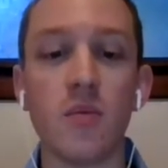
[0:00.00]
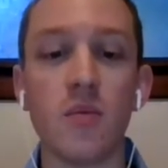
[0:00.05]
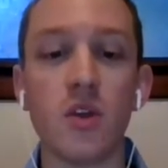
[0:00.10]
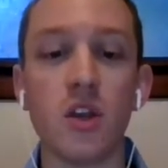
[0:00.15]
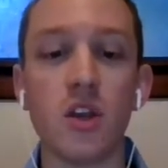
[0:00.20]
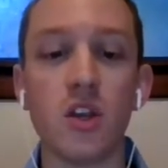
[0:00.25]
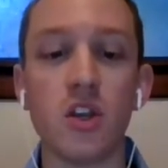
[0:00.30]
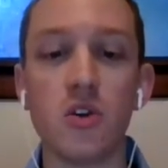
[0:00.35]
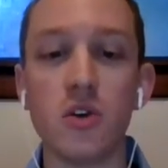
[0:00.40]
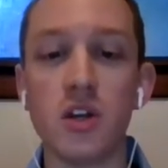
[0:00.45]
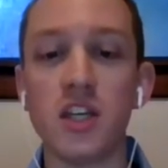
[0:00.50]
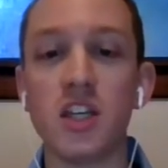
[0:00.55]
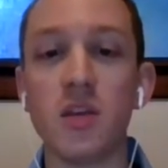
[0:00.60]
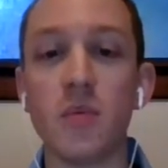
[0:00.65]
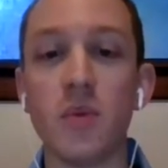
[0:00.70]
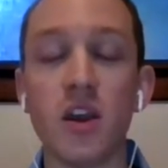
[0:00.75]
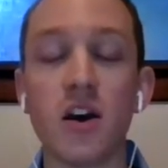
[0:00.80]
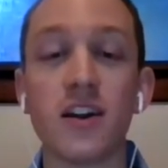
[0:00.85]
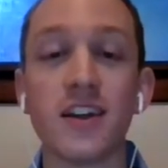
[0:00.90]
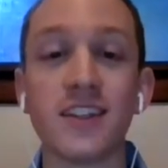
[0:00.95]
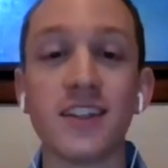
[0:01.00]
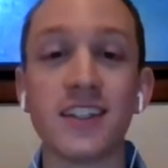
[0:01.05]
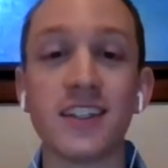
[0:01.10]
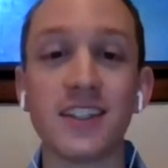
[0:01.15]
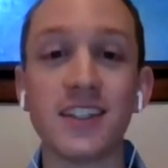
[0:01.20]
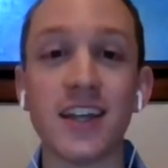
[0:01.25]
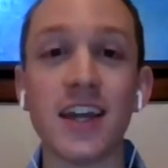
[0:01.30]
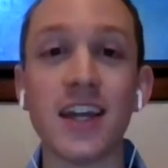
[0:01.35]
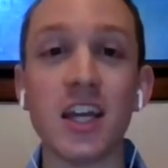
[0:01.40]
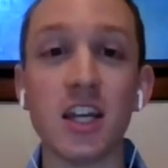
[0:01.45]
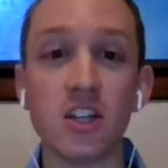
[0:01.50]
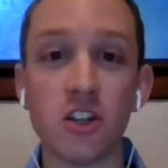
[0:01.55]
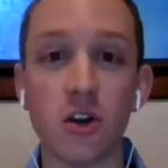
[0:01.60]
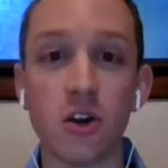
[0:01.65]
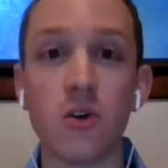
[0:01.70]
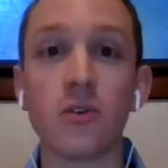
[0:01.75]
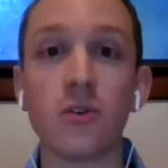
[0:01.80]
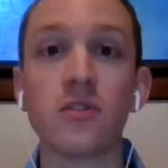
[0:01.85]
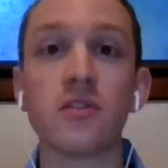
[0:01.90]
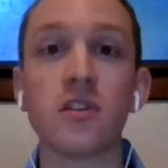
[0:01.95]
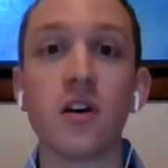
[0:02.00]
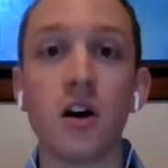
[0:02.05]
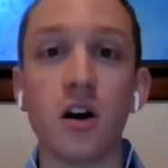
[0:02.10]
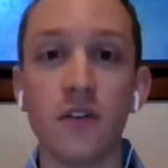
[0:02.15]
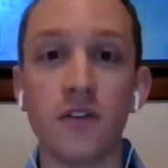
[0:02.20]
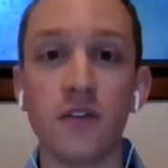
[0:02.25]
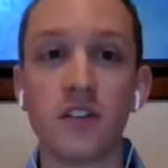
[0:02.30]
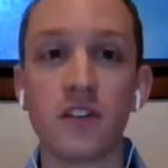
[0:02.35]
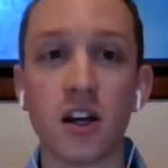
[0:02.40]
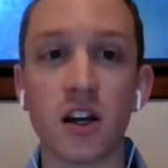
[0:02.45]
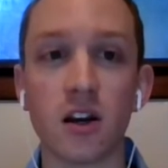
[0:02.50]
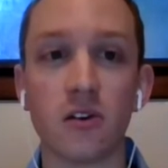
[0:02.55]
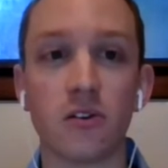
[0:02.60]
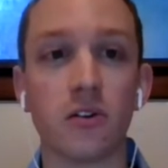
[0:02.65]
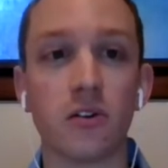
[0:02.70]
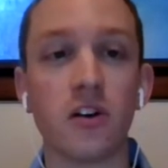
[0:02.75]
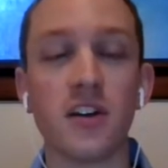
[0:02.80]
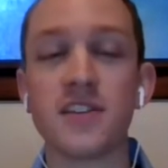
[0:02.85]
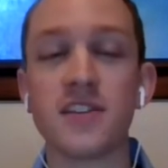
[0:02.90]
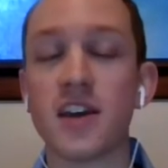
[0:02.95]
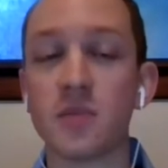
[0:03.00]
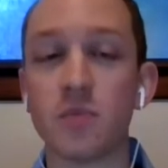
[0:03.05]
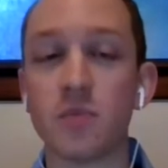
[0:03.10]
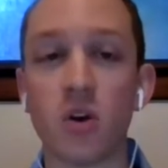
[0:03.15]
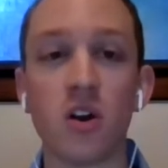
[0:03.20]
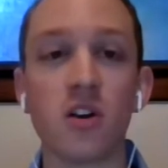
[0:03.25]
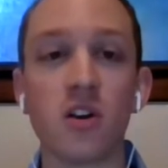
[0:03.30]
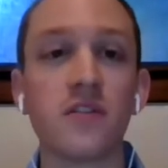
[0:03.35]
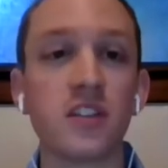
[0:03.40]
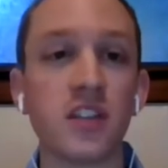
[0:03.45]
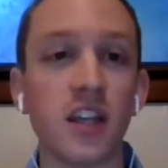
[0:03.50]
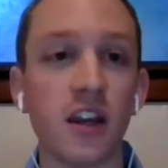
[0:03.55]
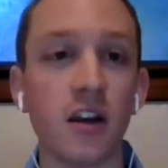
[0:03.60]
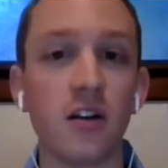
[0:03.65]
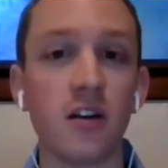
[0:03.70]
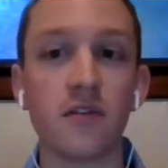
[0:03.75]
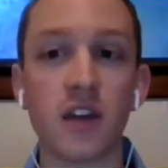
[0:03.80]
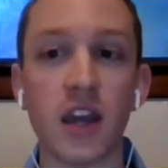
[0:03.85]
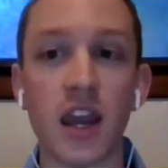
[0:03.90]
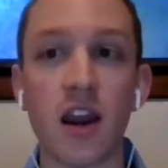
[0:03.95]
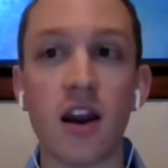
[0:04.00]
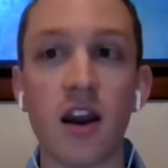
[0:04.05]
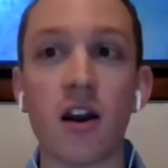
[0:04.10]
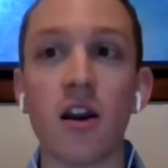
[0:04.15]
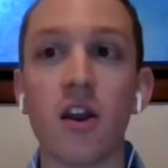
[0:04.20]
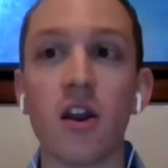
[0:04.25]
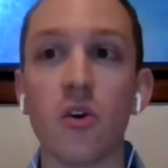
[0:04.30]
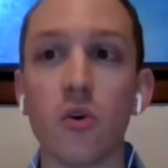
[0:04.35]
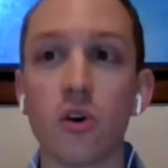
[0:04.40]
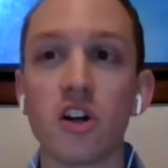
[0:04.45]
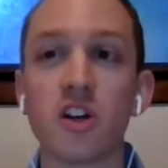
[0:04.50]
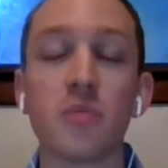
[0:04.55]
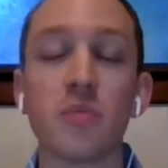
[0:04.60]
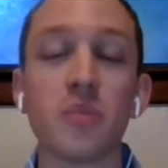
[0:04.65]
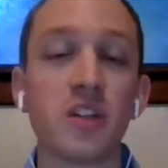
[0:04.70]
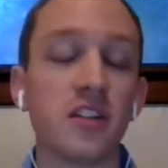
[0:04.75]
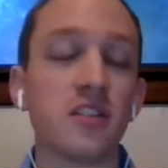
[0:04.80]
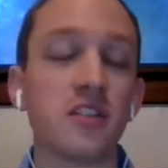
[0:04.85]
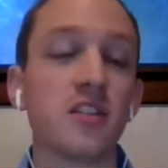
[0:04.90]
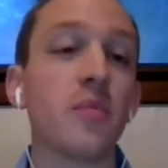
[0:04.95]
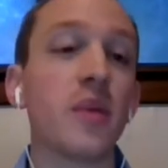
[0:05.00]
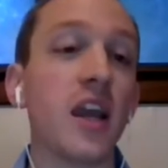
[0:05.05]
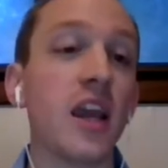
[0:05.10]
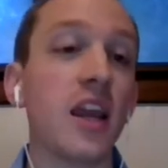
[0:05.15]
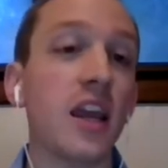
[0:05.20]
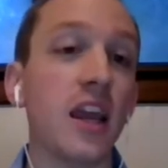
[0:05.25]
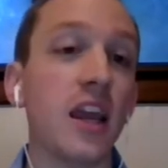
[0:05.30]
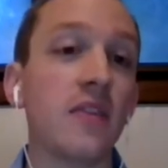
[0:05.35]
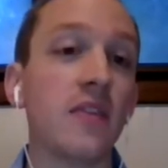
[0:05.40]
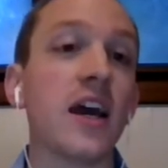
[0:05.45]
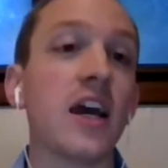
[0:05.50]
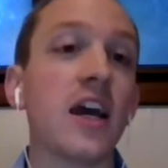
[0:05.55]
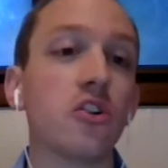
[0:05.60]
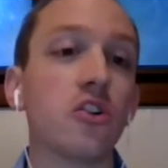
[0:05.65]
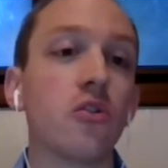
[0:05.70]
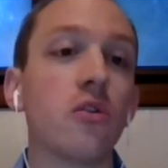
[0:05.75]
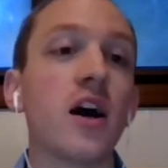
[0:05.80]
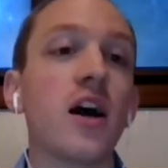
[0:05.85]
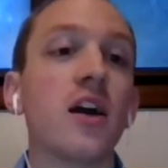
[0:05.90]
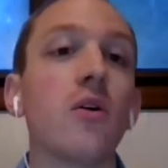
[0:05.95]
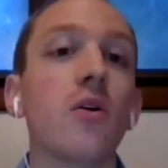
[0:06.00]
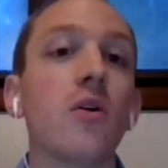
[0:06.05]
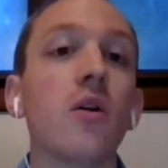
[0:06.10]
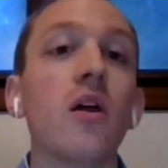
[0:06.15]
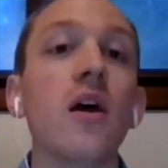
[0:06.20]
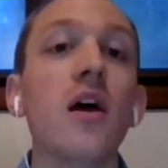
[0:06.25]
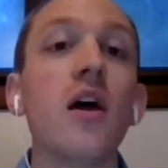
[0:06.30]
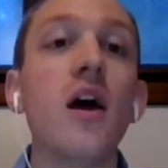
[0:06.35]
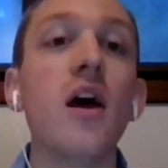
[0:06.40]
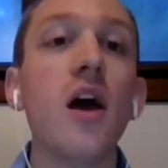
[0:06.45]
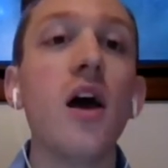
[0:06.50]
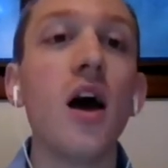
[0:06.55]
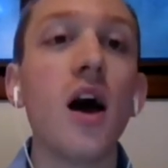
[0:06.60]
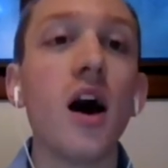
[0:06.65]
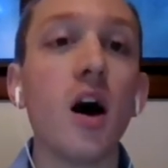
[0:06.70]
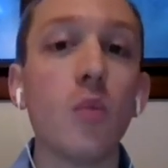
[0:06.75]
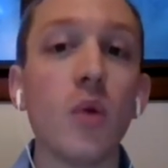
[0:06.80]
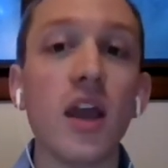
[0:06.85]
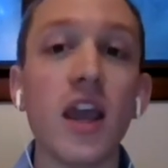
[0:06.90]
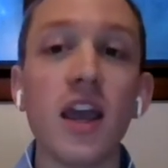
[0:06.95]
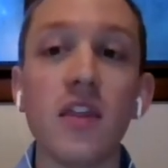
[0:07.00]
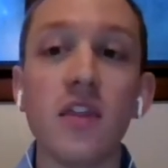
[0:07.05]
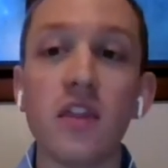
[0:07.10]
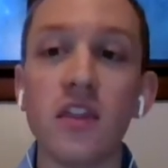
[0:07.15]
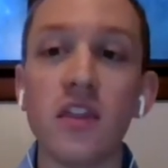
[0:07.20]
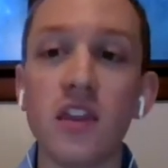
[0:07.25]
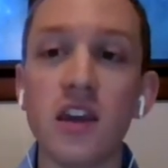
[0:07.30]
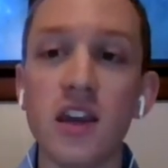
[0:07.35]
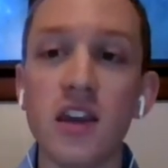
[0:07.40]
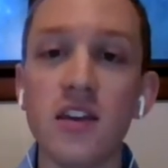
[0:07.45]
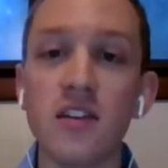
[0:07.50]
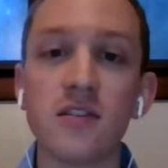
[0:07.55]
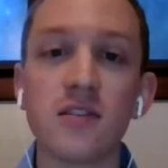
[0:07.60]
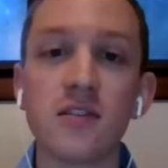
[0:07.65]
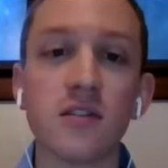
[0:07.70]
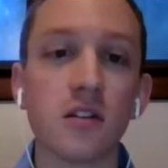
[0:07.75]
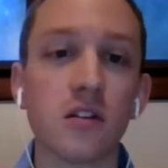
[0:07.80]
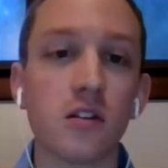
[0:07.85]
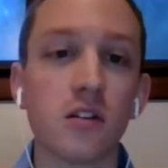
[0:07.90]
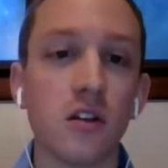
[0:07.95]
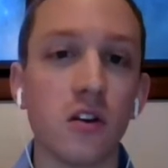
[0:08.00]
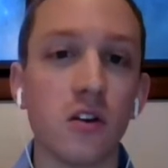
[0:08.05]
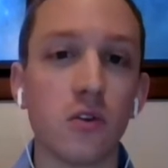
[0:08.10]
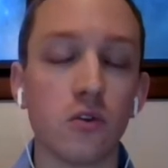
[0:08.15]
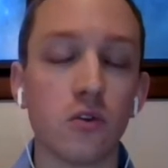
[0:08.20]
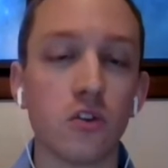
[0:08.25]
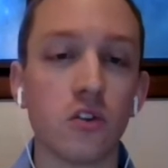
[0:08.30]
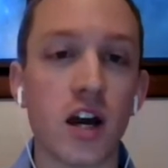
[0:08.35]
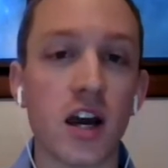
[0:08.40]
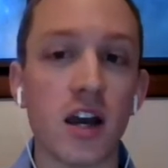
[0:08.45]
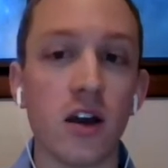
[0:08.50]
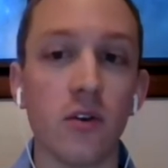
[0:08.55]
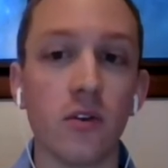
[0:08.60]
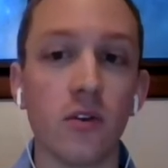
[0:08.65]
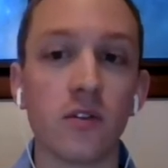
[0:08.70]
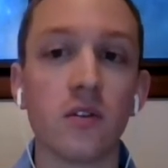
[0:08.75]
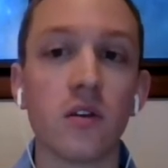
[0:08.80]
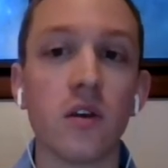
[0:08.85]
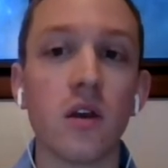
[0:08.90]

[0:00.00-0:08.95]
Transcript: you need to be on a steady dose of steroids as part of standard of care in order to participate in that trial. In these clinical trials,